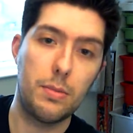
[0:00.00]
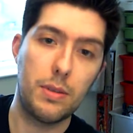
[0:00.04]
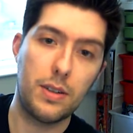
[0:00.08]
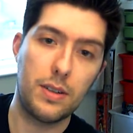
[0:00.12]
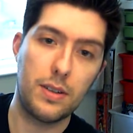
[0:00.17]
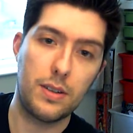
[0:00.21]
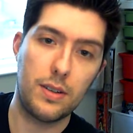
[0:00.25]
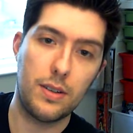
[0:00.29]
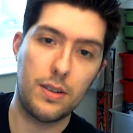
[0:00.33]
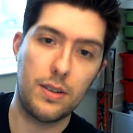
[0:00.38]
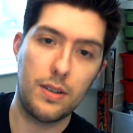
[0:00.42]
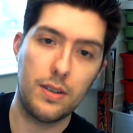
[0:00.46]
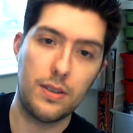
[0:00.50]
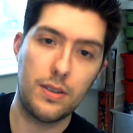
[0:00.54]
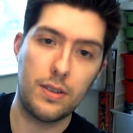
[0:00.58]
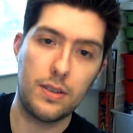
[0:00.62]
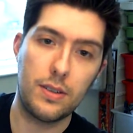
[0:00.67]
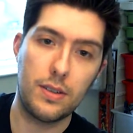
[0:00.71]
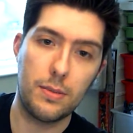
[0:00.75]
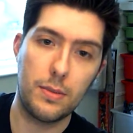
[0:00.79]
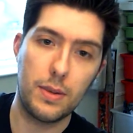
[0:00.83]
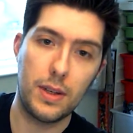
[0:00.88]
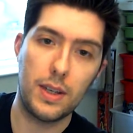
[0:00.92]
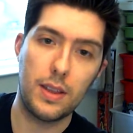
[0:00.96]
because it all
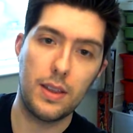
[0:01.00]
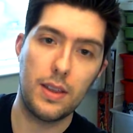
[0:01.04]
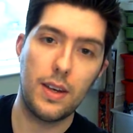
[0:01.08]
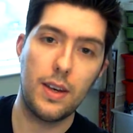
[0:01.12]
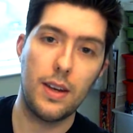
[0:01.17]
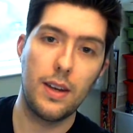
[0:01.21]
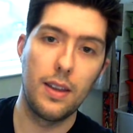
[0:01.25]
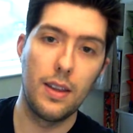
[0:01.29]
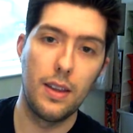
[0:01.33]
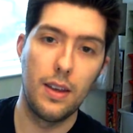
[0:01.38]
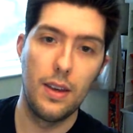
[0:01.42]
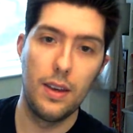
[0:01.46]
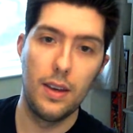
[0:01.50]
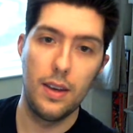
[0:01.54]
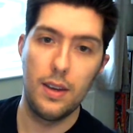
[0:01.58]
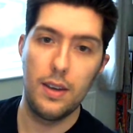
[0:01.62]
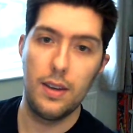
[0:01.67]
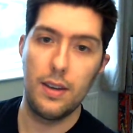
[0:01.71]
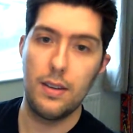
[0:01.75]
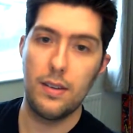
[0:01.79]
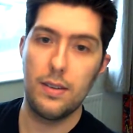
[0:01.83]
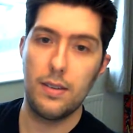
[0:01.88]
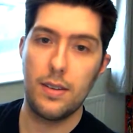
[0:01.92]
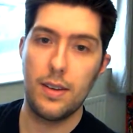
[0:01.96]
tucks away in there,
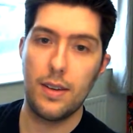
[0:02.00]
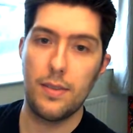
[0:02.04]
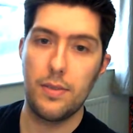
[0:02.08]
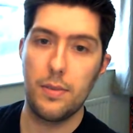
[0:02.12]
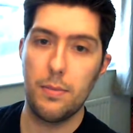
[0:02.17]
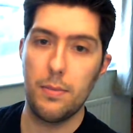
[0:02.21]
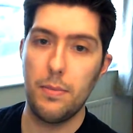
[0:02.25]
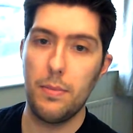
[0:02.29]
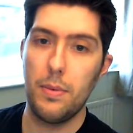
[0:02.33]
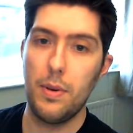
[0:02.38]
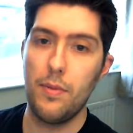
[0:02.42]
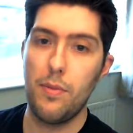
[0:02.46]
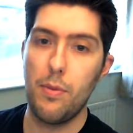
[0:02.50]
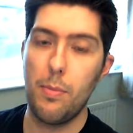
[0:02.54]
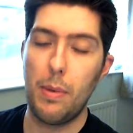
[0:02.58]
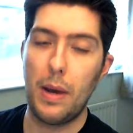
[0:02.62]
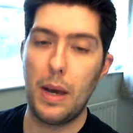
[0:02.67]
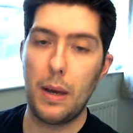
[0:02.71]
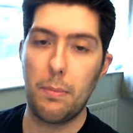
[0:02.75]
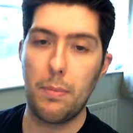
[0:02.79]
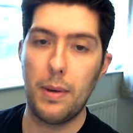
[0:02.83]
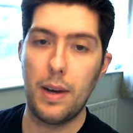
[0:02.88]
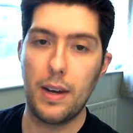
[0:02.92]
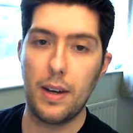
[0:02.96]
and just gives him a bit of a
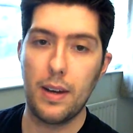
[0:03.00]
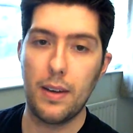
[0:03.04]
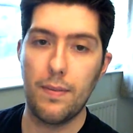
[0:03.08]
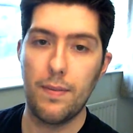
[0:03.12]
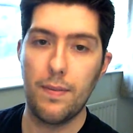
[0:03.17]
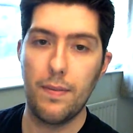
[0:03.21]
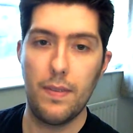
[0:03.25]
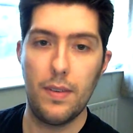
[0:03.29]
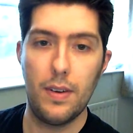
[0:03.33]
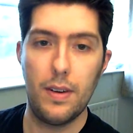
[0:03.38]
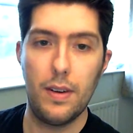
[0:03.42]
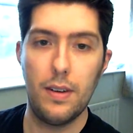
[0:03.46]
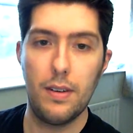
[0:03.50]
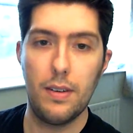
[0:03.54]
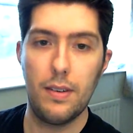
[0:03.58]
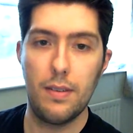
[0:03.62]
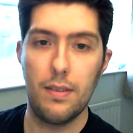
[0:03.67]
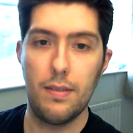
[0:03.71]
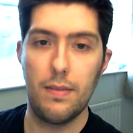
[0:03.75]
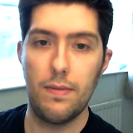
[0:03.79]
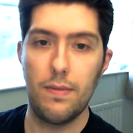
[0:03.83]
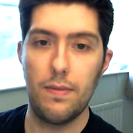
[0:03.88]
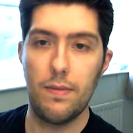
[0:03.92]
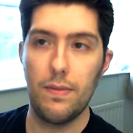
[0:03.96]
backpack, and
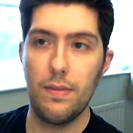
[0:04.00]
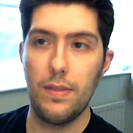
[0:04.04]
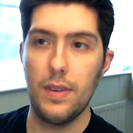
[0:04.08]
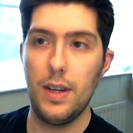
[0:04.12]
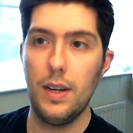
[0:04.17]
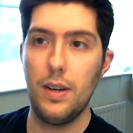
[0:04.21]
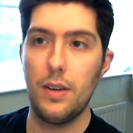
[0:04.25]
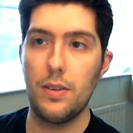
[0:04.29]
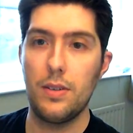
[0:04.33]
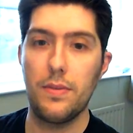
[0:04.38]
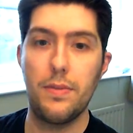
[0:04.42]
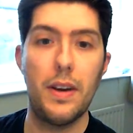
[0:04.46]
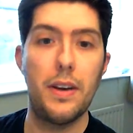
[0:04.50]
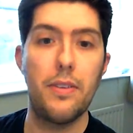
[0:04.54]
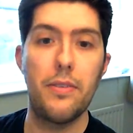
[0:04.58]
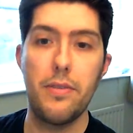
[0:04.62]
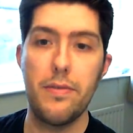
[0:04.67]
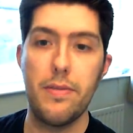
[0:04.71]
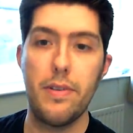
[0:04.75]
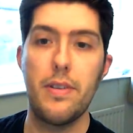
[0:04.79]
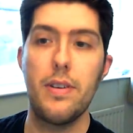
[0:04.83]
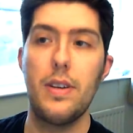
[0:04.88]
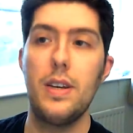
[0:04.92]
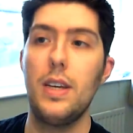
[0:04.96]
he looks
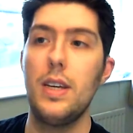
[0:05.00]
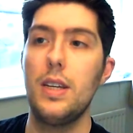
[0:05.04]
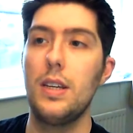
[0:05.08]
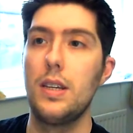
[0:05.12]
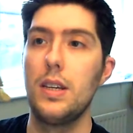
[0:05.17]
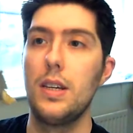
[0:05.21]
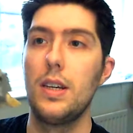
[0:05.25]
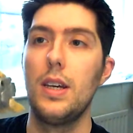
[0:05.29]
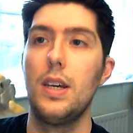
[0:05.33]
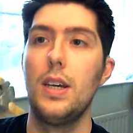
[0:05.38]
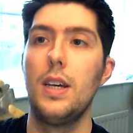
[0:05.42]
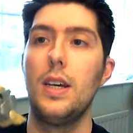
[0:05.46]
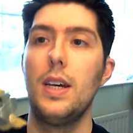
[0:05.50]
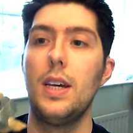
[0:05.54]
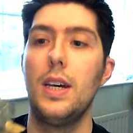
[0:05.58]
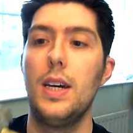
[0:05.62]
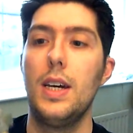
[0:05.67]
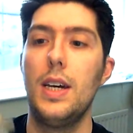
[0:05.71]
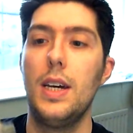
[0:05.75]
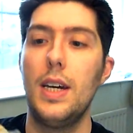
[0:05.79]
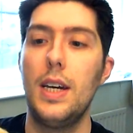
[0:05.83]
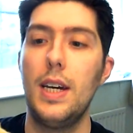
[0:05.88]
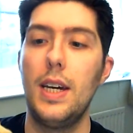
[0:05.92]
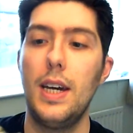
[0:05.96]
very, very neat.
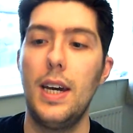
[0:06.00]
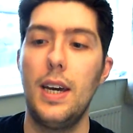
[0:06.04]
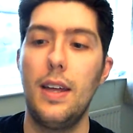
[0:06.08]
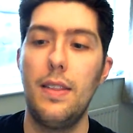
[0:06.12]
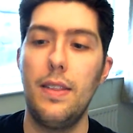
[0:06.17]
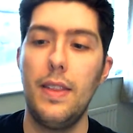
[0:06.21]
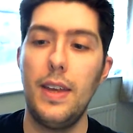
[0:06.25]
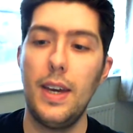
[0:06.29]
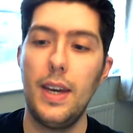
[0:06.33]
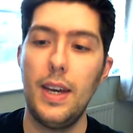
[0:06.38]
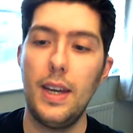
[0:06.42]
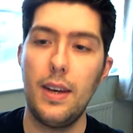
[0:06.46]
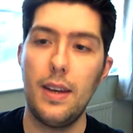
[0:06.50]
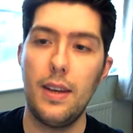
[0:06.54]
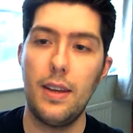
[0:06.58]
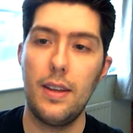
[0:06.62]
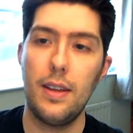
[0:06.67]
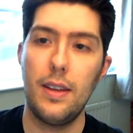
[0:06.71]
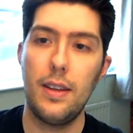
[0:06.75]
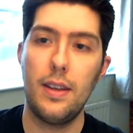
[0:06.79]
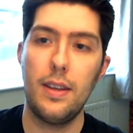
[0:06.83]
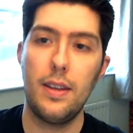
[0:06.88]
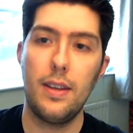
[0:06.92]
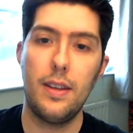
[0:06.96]
Then,
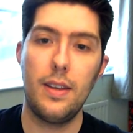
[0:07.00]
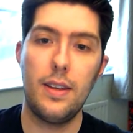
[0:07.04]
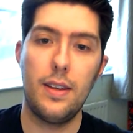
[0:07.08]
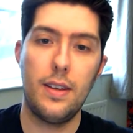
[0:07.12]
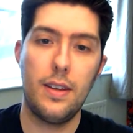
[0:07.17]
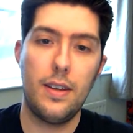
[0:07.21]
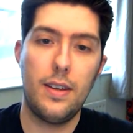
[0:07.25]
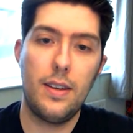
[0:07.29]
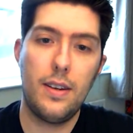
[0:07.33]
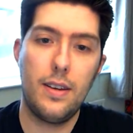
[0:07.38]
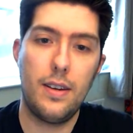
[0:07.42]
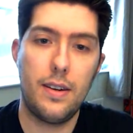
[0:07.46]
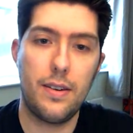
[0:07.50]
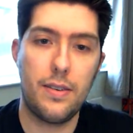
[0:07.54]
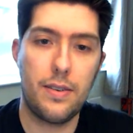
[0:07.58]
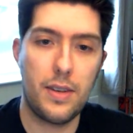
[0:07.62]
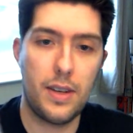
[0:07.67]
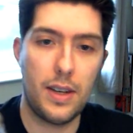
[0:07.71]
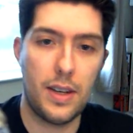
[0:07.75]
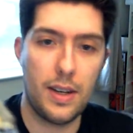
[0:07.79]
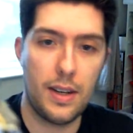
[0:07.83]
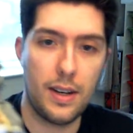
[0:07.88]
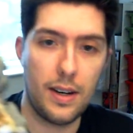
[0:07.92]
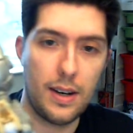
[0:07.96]

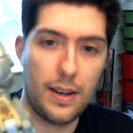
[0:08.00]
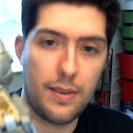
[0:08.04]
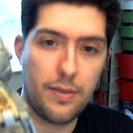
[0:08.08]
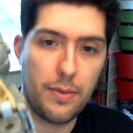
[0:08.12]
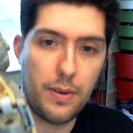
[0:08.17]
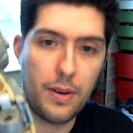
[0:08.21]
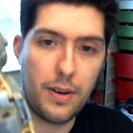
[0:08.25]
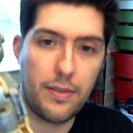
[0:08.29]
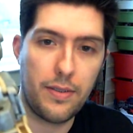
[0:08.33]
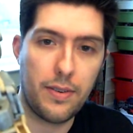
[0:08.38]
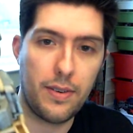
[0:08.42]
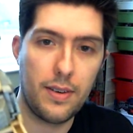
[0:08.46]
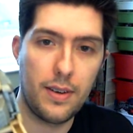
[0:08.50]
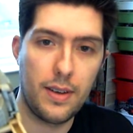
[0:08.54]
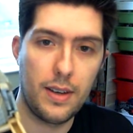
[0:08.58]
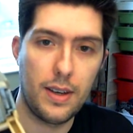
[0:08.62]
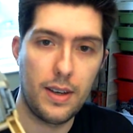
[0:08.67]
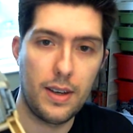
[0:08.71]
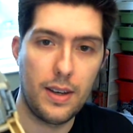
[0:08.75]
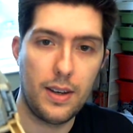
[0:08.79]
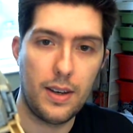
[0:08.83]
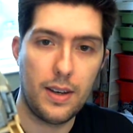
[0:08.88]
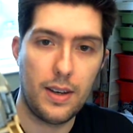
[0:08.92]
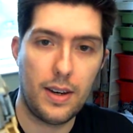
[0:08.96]
obviously, left with
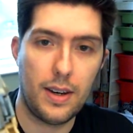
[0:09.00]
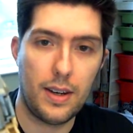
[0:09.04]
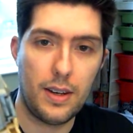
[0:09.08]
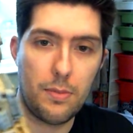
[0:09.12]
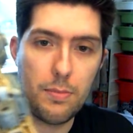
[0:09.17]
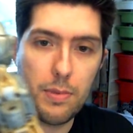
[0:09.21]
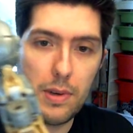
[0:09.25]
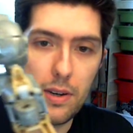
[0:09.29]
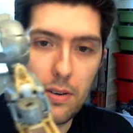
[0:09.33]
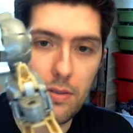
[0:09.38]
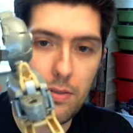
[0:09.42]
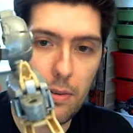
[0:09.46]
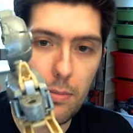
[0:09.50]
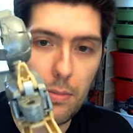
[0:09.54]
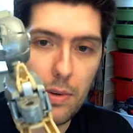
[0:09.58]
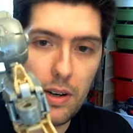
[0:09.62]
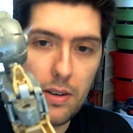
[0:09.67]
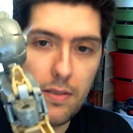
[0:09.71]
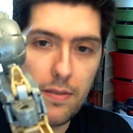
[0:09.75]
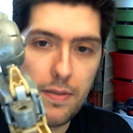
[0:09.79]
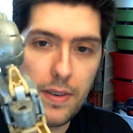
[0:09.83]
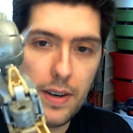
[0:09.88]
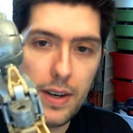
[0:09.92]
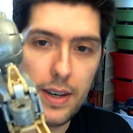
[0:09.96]
a nice big
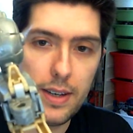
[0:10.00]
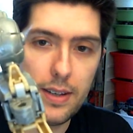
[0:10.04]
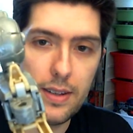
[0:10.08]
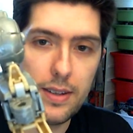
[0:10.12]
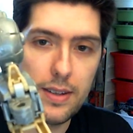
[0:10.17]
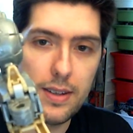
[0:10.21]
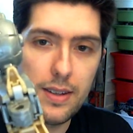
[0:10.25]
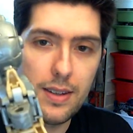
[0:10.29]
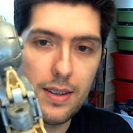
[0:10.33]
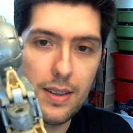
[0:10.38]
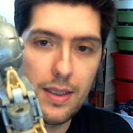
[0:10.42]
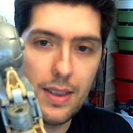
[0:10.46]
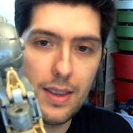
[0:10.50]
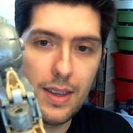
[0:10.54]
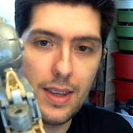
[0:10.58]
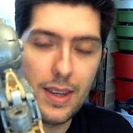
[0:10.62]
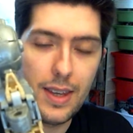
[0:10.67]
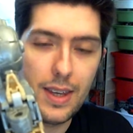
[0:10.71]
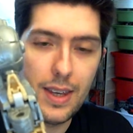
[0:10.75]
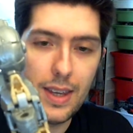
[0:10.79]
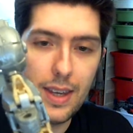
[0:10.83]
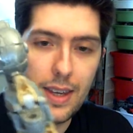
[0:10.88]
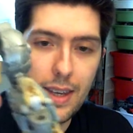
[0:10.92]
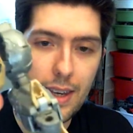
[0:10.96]
Grimlock face,
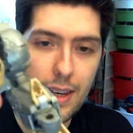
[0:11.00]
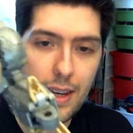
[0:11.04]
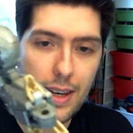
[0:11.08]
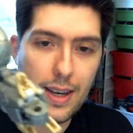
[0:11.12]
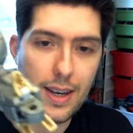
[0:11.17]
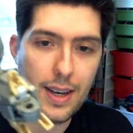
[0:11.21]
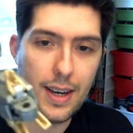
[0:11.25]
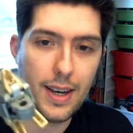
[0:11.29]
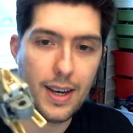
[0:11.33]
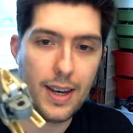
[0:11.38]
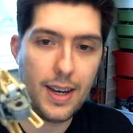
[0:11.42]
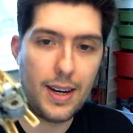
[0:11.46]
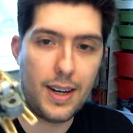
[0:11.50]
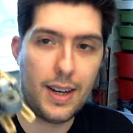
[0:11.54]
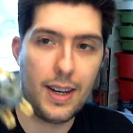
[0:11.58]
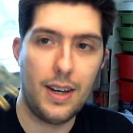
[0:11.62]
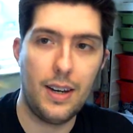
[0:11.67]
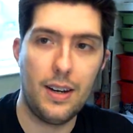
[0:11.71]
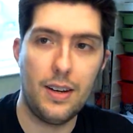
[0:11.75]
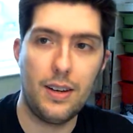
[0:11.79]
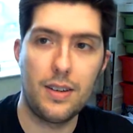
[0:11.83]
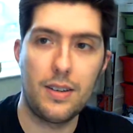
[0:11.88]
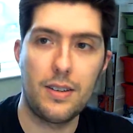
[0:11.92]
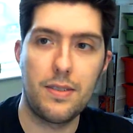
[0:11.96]
and
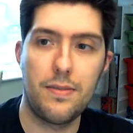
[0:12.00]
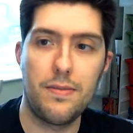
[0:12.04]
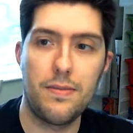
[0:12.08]
he looks